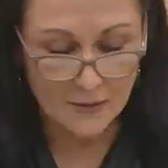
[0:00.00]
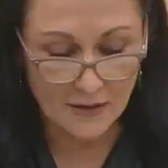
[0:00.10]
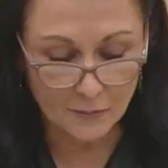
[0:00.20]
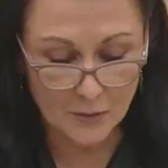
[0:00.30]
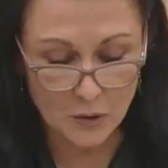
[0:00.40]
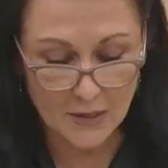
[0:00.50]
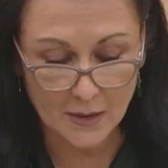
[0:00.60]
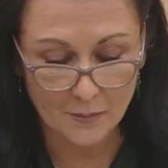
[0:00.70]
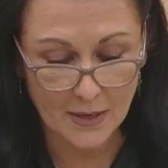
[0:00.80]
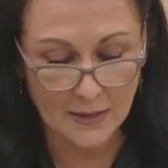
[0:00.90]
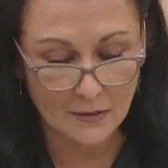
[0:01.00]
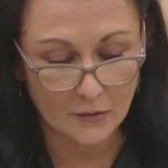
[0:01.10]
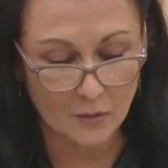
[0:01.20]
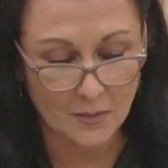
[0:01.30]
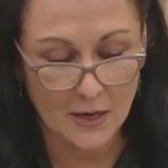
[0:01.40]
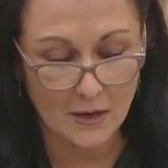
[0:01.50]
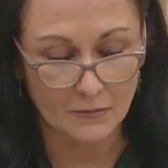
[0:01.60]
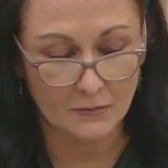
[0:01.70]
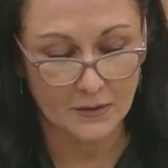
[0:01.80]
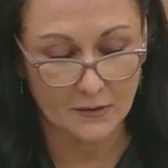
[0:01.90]
The FBU campaigns on behalf
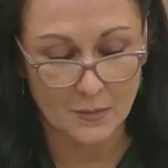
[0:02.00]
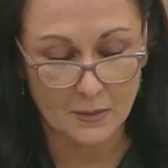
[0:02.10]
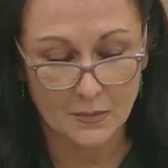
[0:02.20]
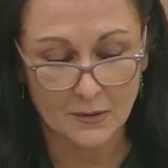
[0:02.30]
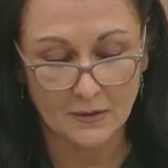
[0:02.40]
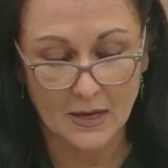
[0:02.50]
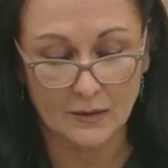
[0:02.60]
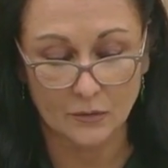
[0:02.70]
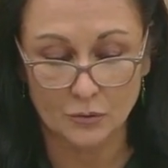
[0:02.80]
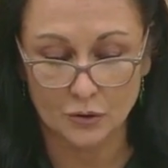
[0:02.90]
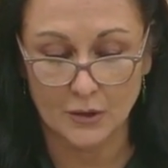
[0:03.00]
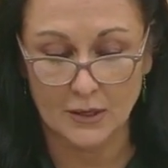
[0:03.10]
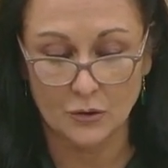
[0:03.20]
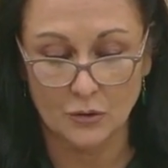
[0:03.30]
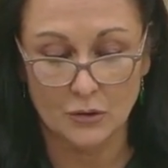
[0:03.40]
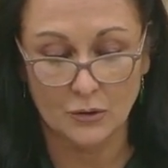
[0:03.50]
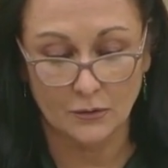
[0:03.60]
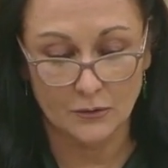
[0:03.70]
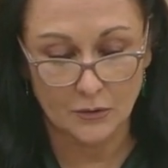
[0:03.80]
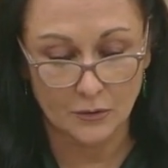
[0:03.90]
of its members, as all trade
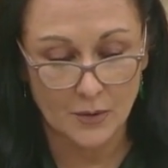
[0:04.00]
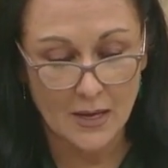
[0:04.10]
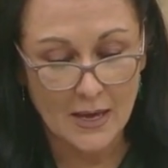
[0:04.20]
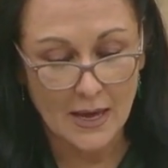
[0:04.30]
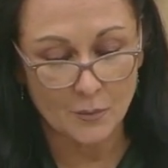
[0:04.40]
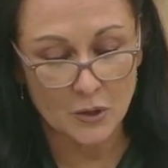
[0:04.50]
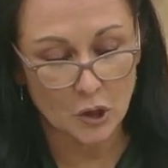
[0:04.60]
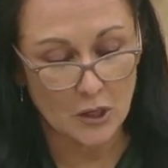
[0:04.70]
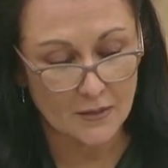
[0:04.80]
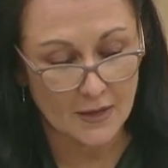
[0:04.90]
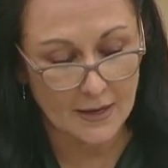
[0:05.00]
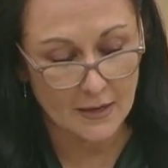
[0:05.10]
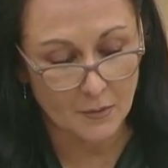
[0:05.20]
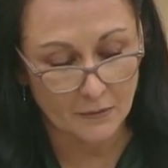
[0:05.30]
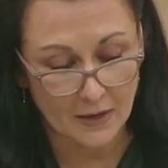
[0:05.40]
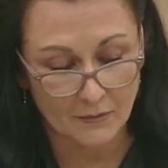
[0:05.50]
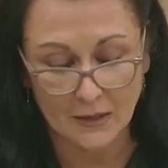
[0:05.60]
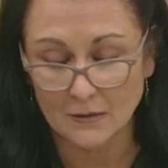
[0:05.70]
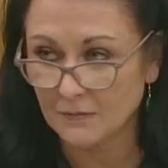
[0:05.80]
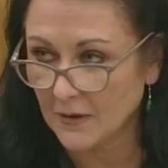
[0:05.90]
unions do, and we share the aim of having
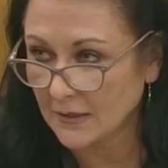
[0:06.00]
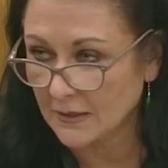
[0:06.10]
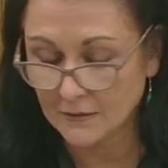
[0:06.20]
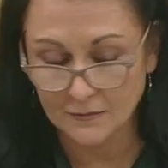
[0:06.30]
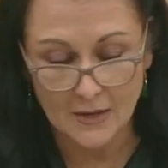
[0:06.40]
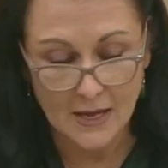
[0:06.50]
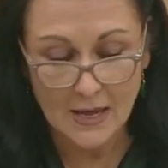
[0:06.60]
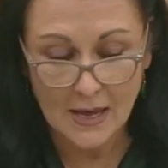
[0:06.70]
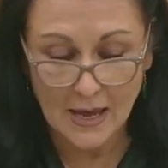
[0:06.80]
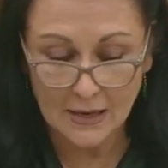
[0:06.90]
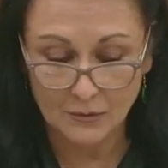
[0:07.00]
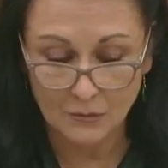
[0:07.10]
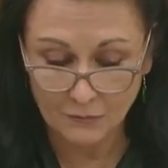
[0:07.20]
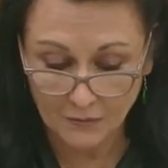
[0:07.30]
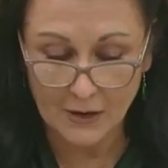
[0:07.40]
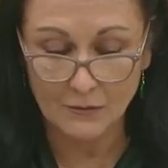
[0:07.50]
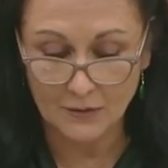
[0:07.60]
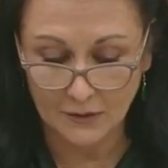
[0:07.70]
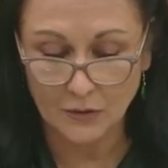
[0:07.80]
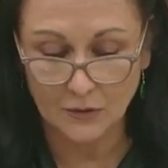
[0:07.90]
an effective and fire and
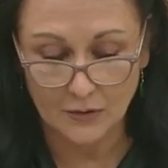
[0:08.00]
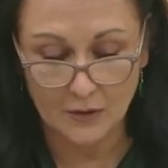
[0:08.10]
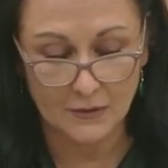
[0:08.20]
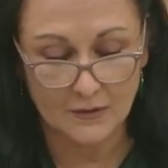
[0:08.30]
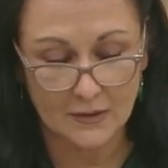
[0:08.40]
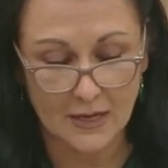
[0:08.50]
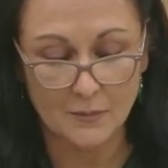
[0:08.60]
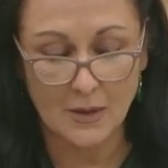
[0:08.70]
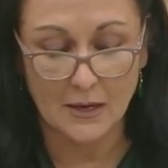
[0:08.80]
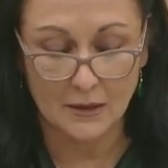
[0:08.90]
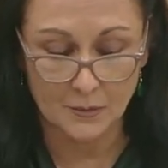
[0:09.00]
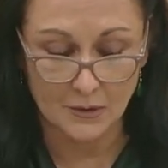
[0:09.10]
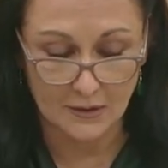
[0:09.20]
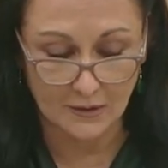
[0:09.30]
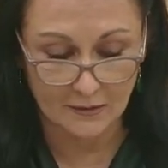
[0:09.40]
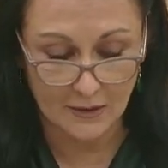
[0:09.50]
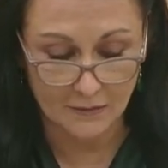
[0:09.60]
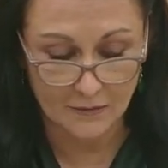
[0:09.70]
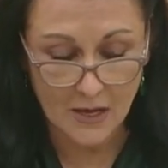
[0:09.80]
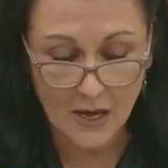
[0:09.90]
rescue service to keep our communities
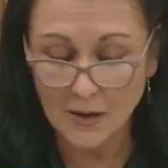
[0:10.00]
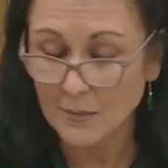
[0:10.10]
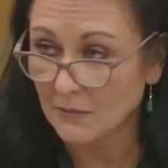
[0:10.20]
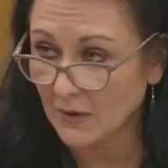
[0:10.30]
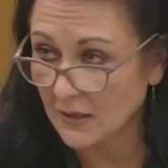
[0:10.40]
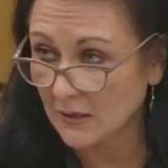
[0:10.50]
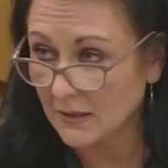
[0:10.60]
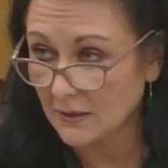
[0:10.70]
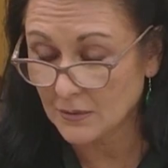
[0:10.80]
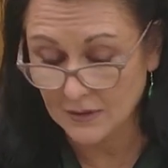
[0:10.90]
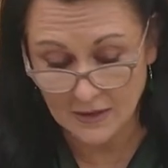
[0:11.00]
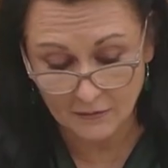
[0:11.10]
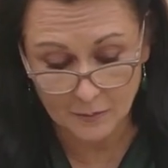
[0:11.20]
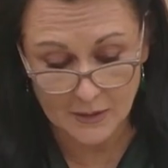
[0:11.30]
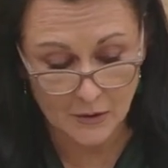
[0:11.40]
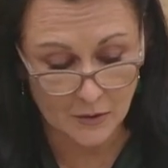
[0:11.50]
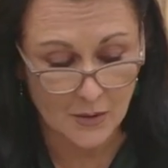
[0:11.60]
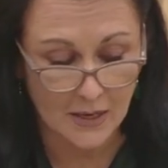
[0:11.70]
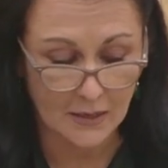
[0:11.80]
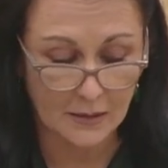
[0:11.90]
safe. I meet regularly with the FBU,
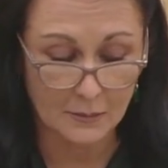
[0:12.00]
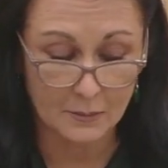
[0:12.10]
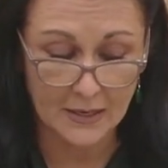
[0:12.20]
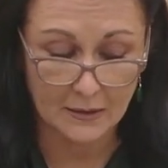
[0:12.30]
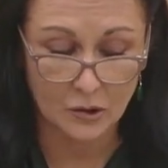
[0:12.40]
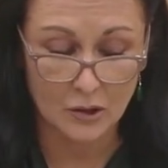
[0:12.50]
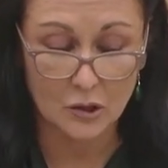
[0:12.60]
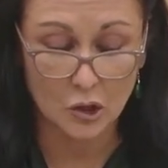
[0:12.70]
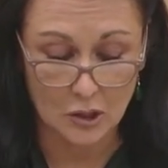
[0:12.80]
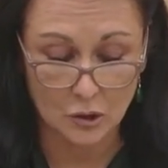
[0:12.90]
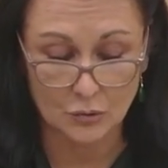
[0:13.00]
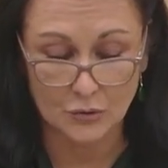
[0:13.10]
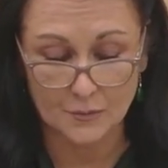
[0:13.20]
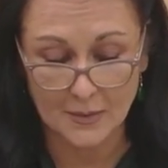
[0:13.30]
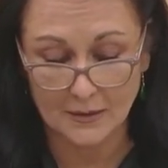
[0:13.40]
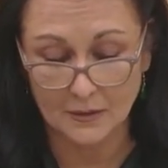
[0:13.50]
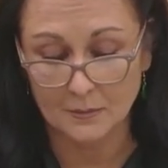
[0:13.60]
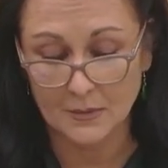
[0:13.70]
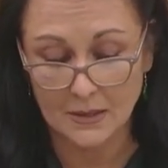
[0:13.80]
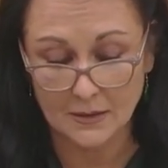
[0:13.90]
and I'm next scheduled to meet
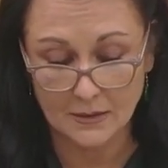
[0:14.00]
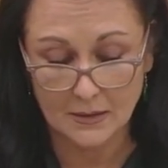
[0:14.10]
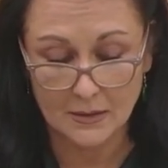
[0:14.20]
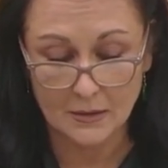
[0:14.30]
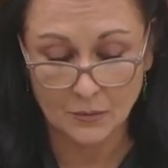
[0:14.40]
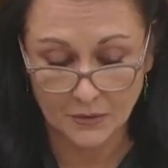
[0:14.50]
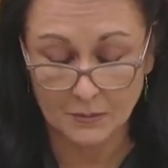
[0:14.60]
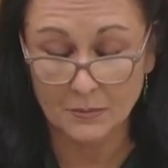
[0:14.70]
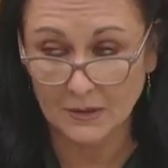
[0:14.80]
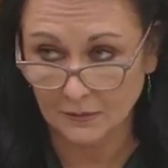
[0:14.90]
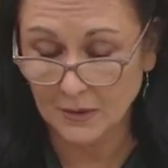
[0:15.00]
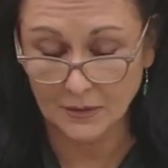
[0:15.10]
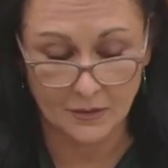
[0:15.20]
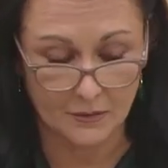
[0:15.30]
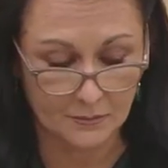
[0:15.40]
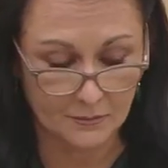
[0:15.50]
them with them this month.